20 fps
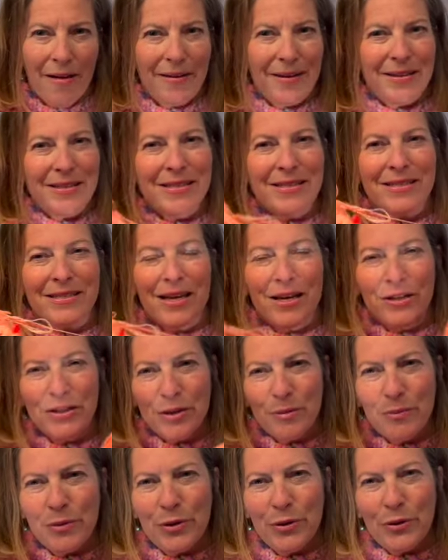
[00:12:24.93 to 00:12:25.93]
It's such a
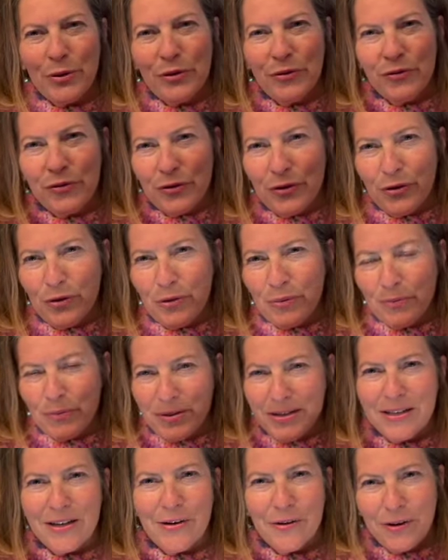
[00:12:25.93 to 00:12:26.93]
beautiful
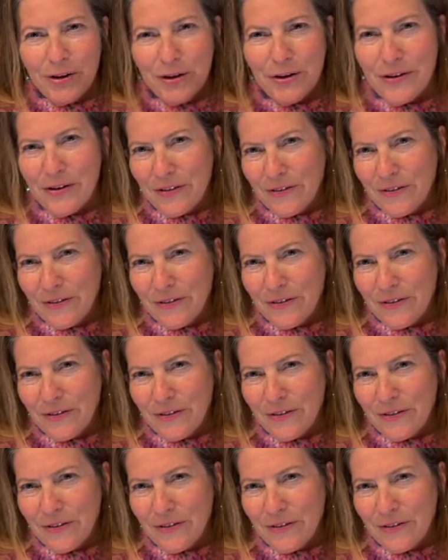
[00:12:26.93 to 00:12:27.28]
material